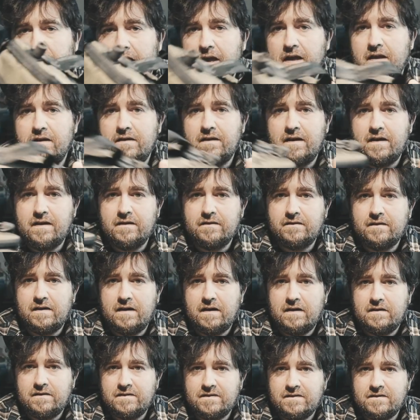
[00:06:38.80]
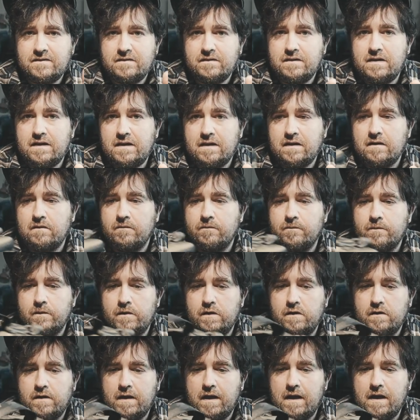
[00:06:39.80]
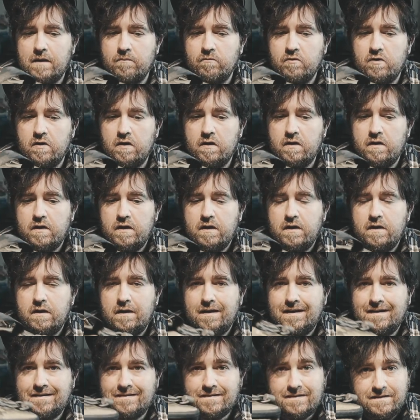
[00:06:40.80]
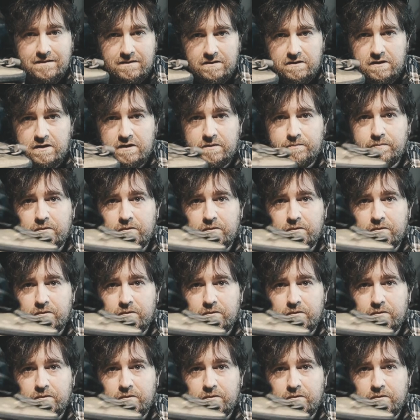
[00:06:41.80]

and as a sling for your camera. It's a little on the